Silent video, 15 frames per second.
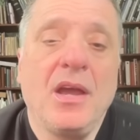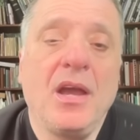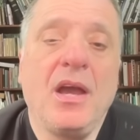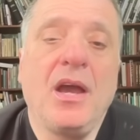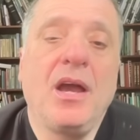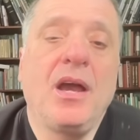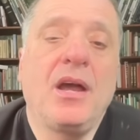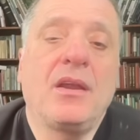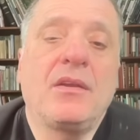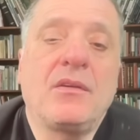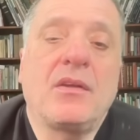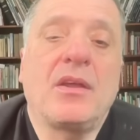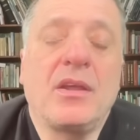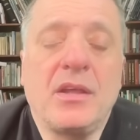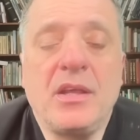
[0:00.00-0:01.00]
and
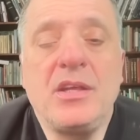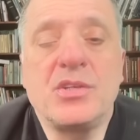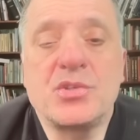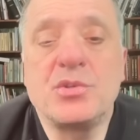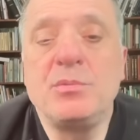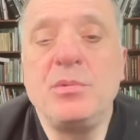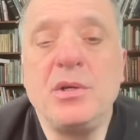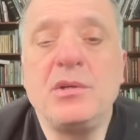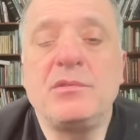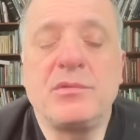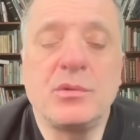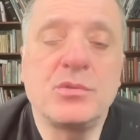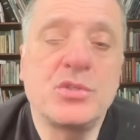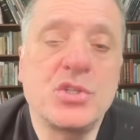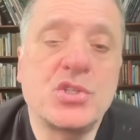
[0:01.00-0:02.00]
his
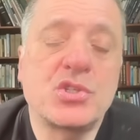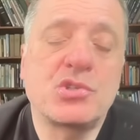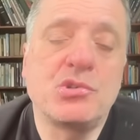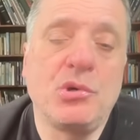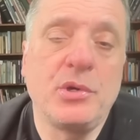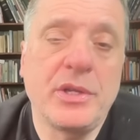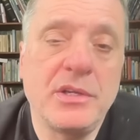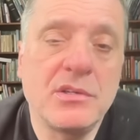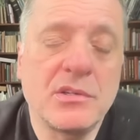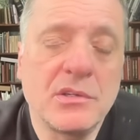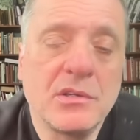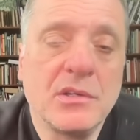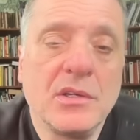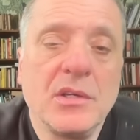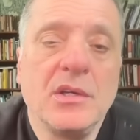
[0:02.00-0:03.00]
removal destroyed
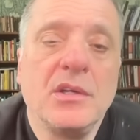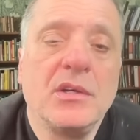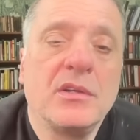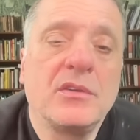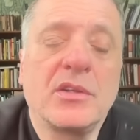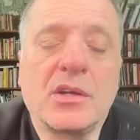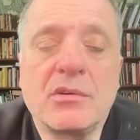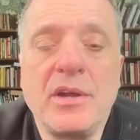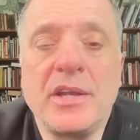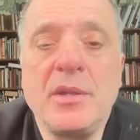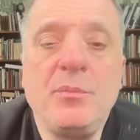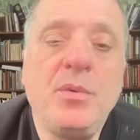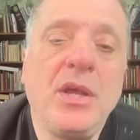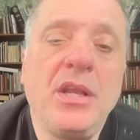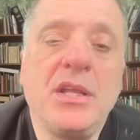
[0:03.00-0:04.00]
the
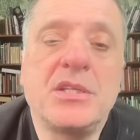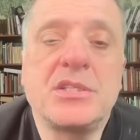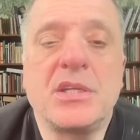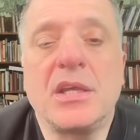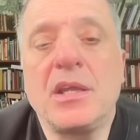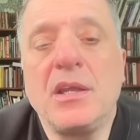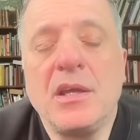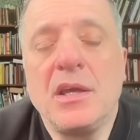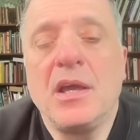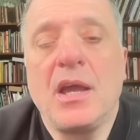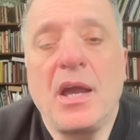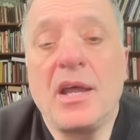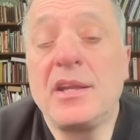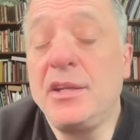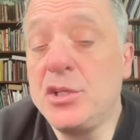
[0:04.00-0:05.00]
credibility
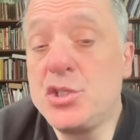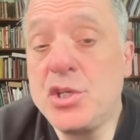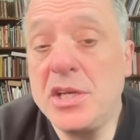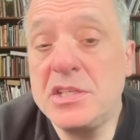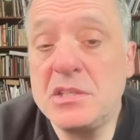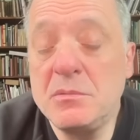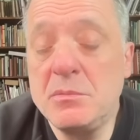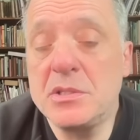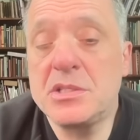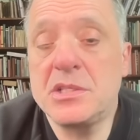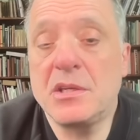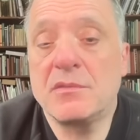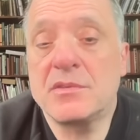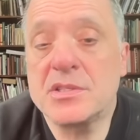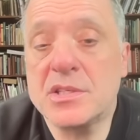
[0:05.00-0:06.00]
and legitimacy
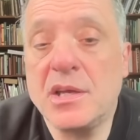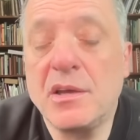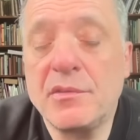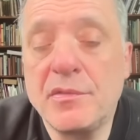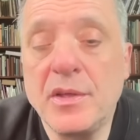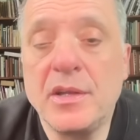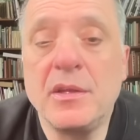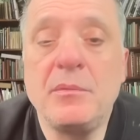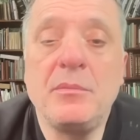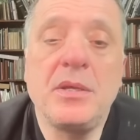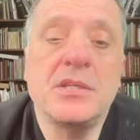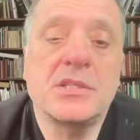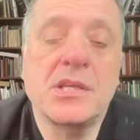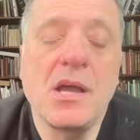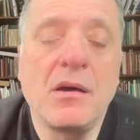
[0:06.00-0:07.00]
of the South
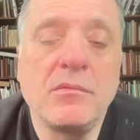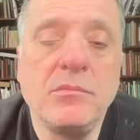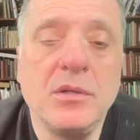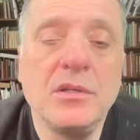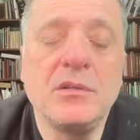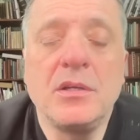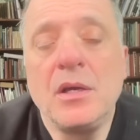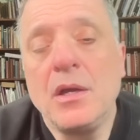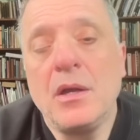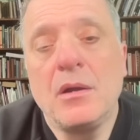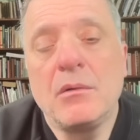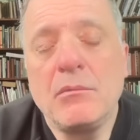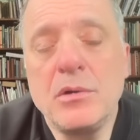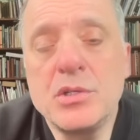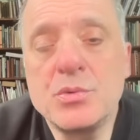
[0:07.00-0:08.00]
Vietnamese government,
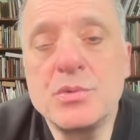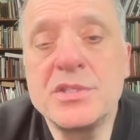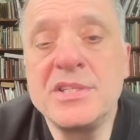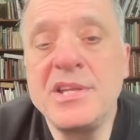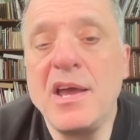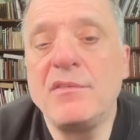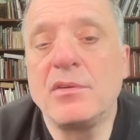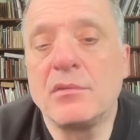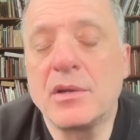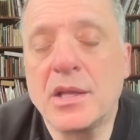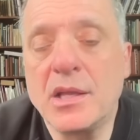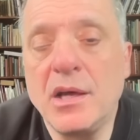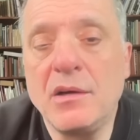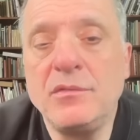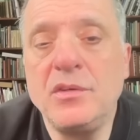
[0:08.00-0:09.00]
which was never
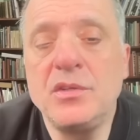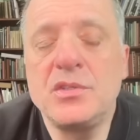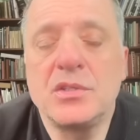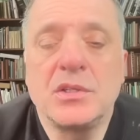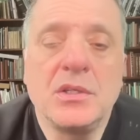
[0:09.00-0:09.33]
recovered,